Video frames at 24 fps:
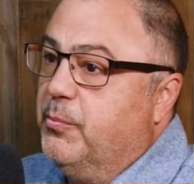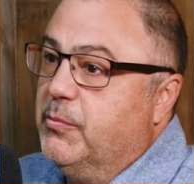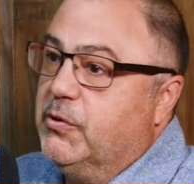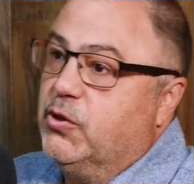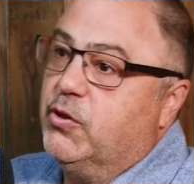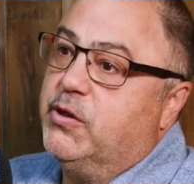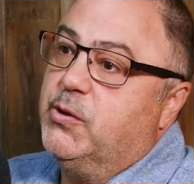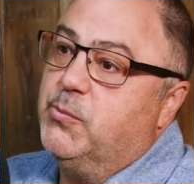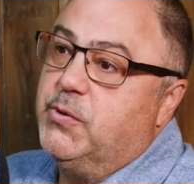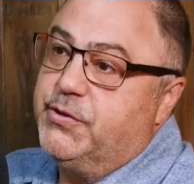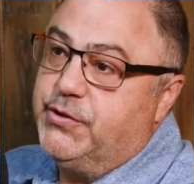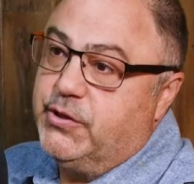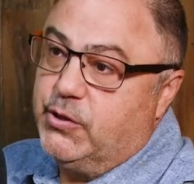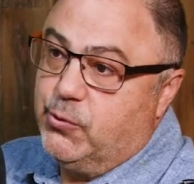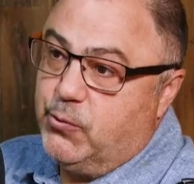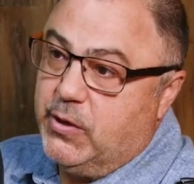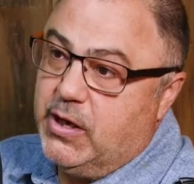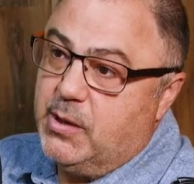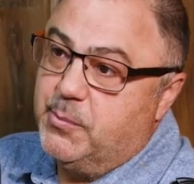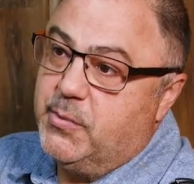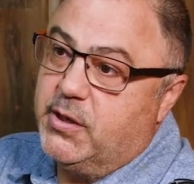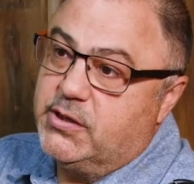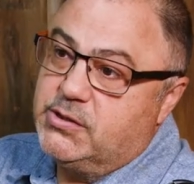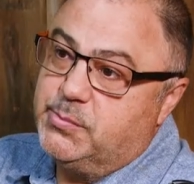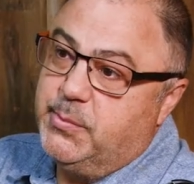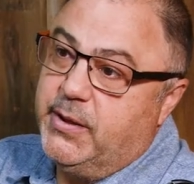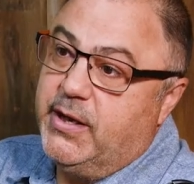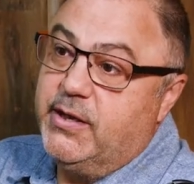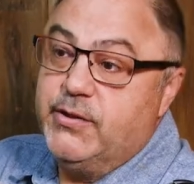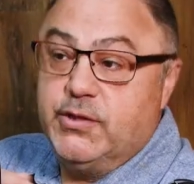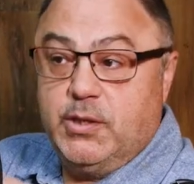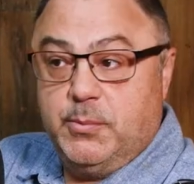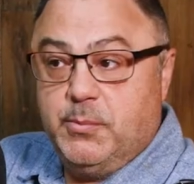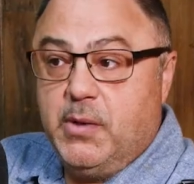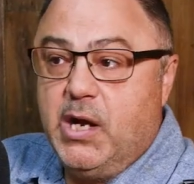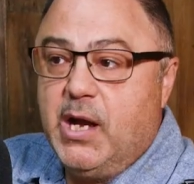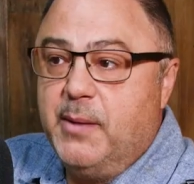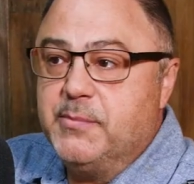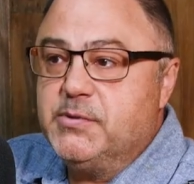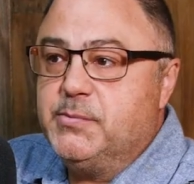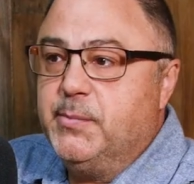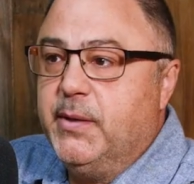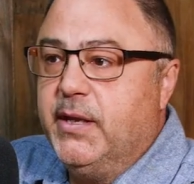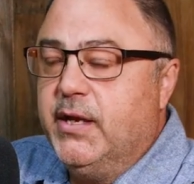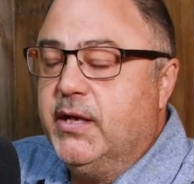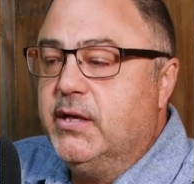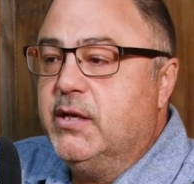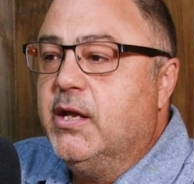learning what their grandmas made and their moms
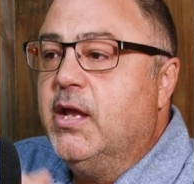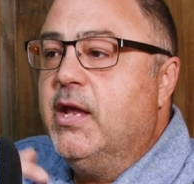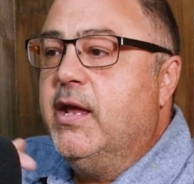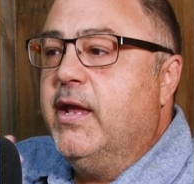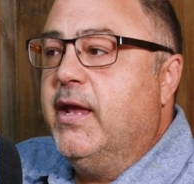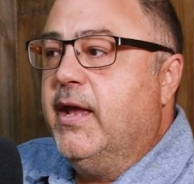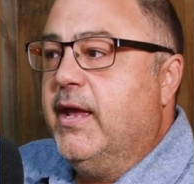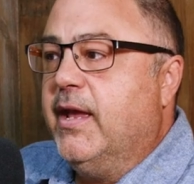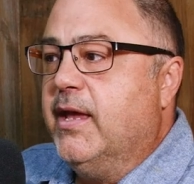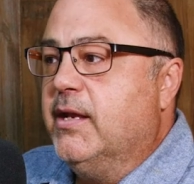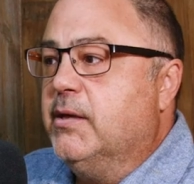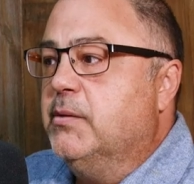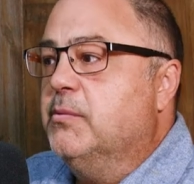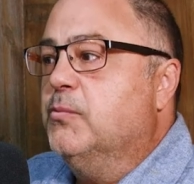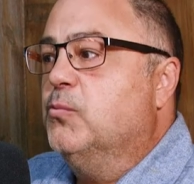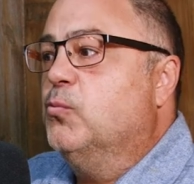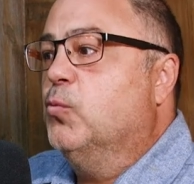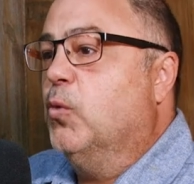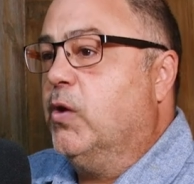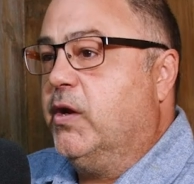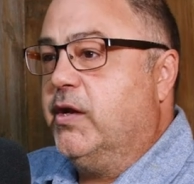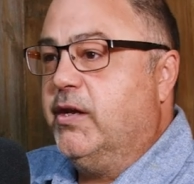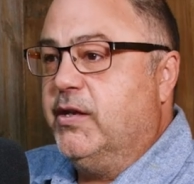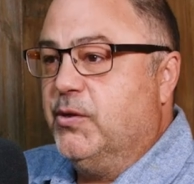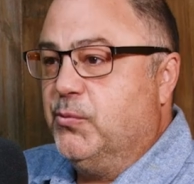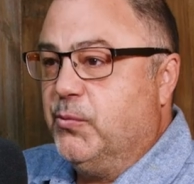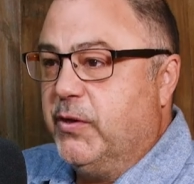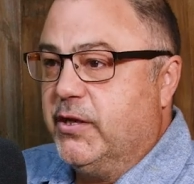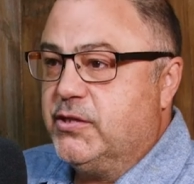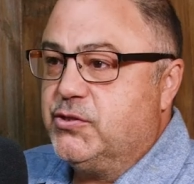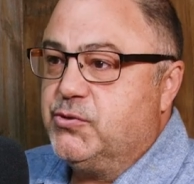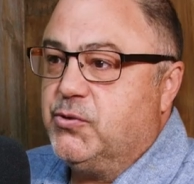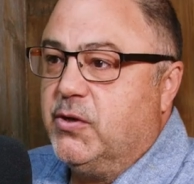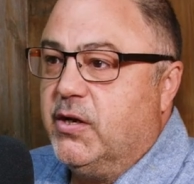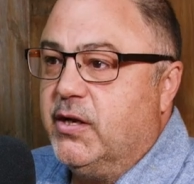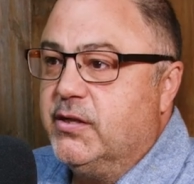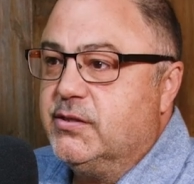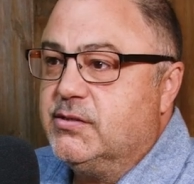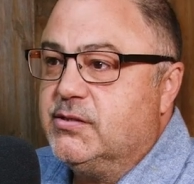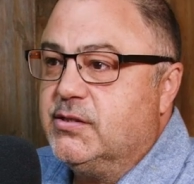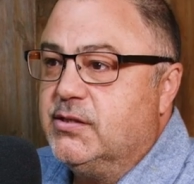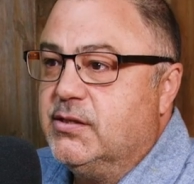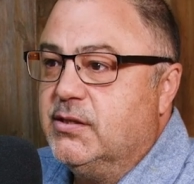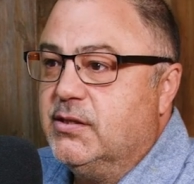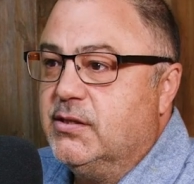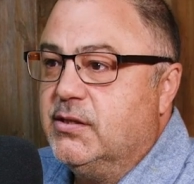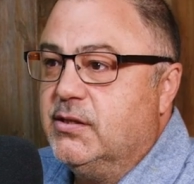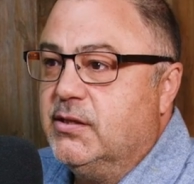made and working in restaurants